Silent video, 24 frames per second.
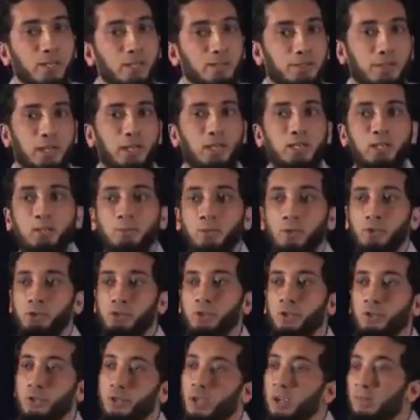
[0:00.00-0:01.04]
The Arab used
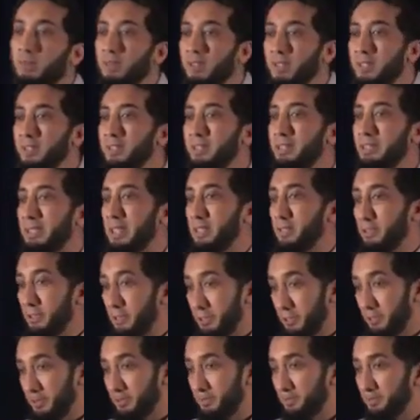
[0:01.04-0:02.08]
to travel in the
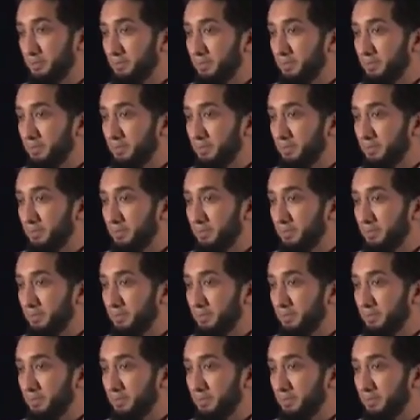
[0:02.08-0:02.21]
desert,